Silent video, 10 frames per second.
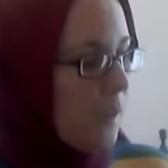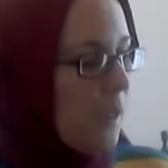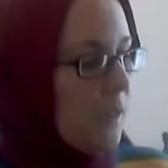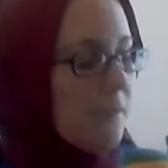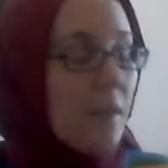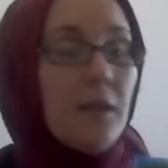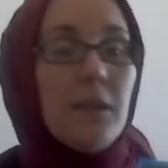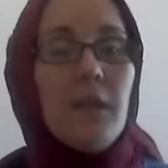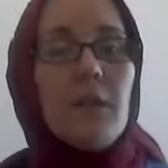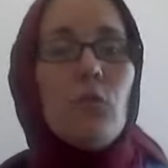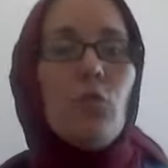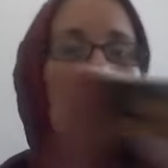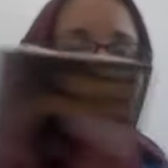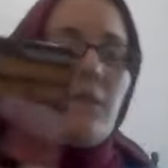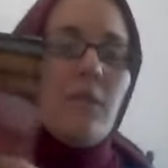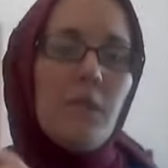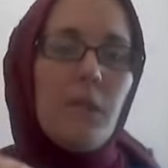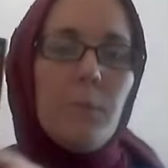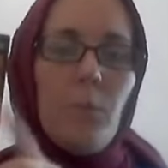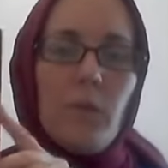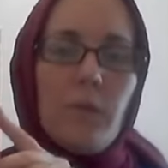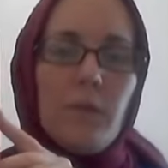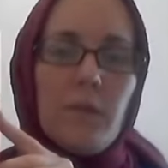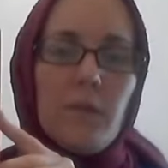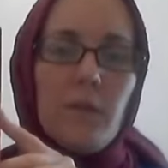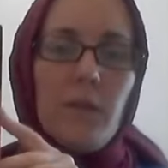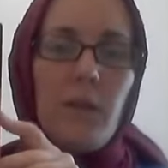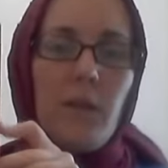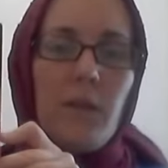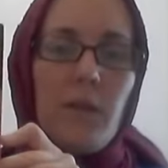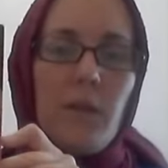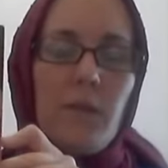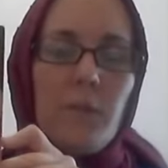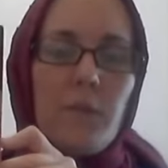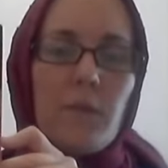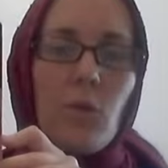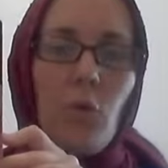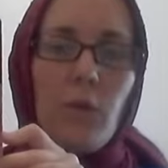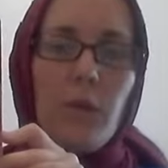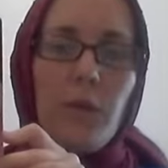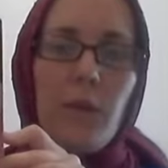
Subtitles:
and Erik Jan Zürcher is a very important scholar.